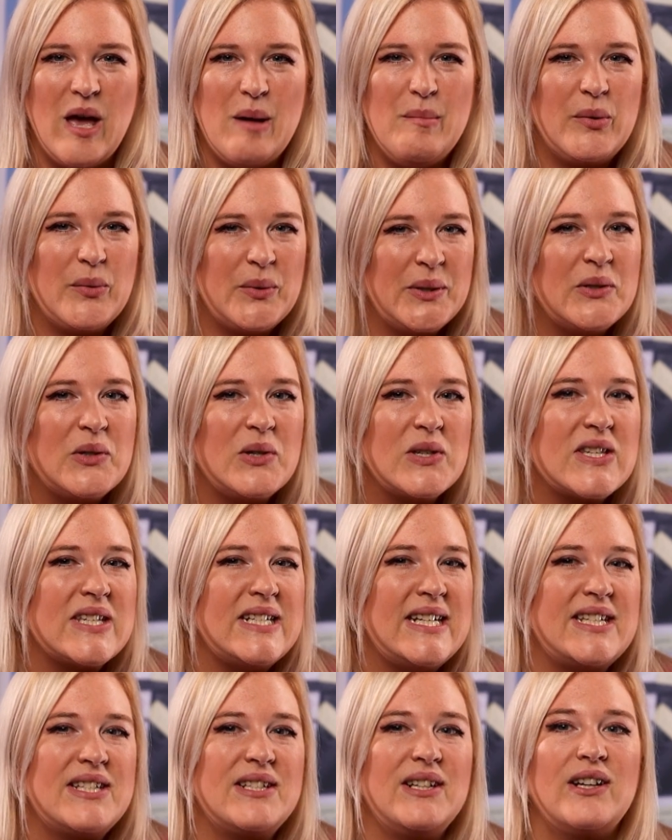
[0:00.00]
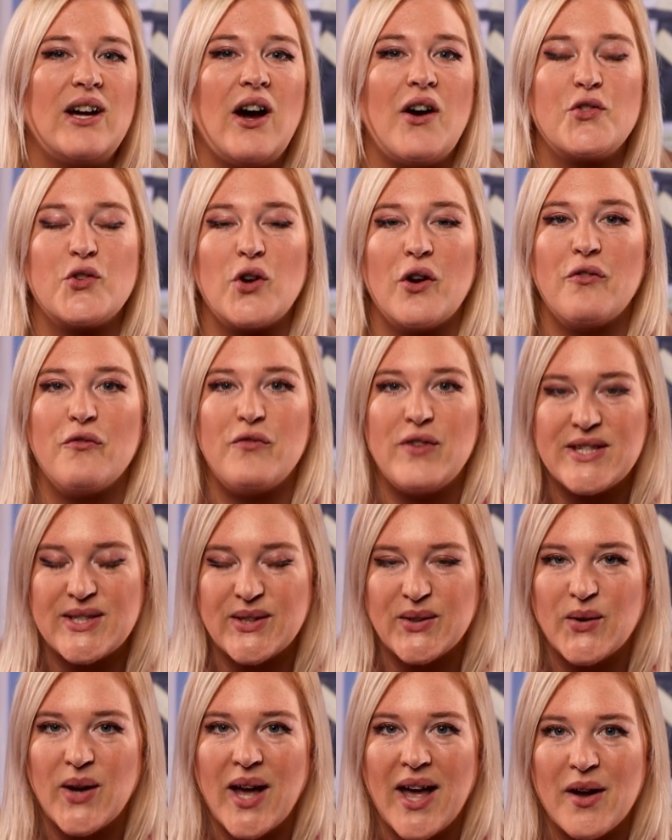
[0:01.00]
but we also need to look after our
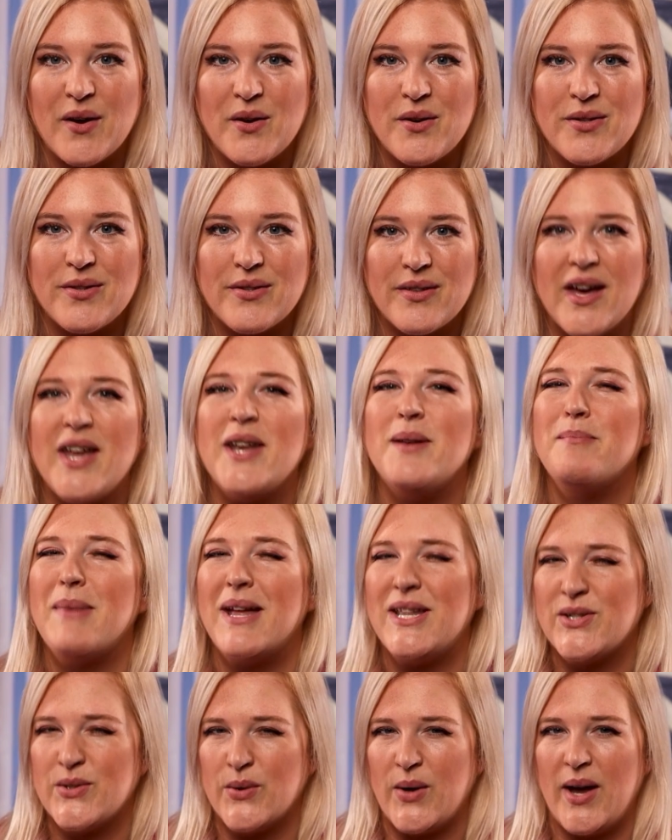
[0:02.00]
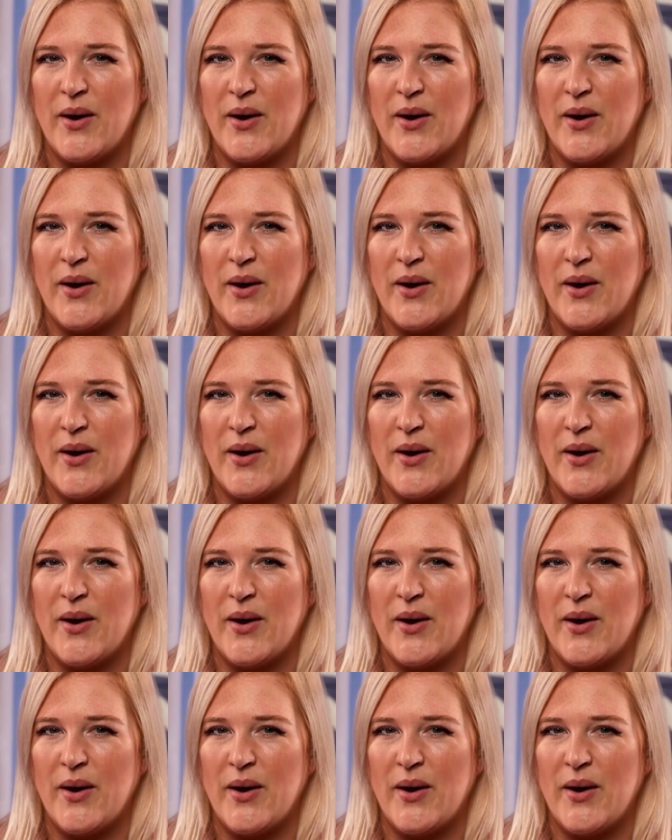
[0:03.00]
physical health and mental